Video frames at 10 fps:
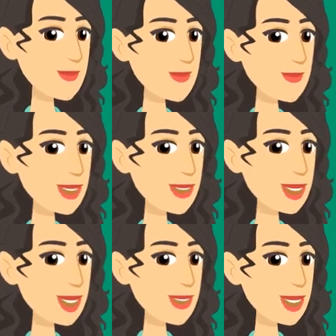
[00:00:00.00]
When the
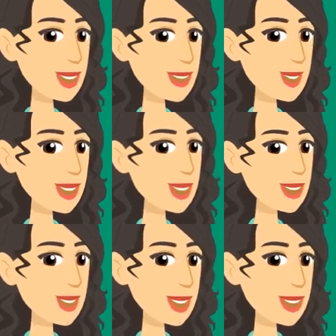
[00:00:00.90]
positive degree
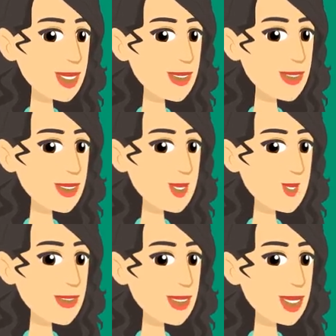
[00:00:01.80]
is a word of
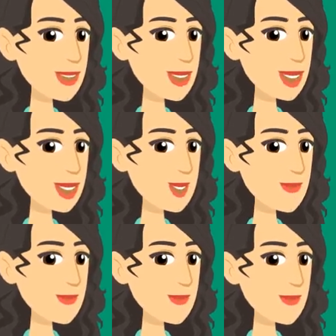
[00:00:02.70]
one syllable,
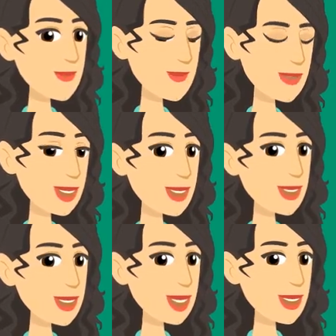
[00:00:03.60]
and
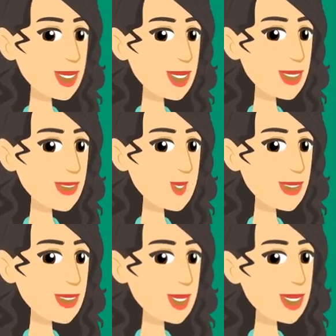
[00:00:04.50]
ends in a single
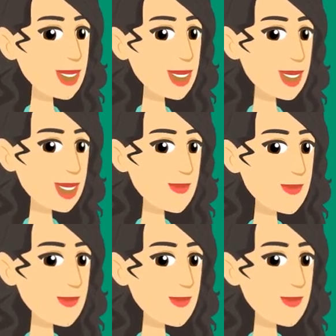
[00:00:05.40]
consonant,
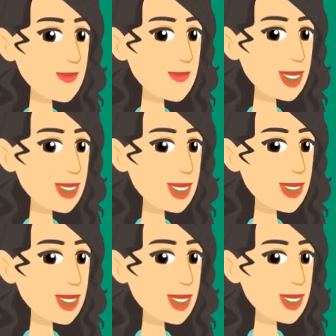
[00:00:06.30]

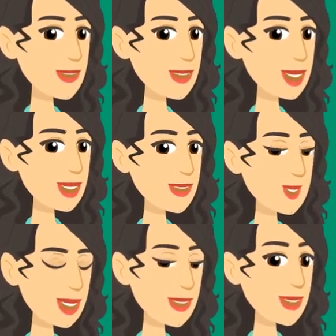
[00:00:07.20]
preceded by a short
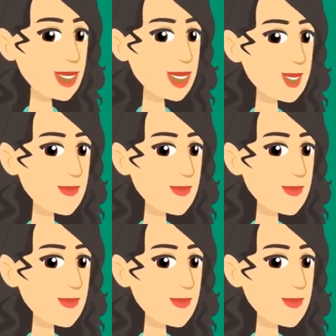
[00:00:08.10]
vowel,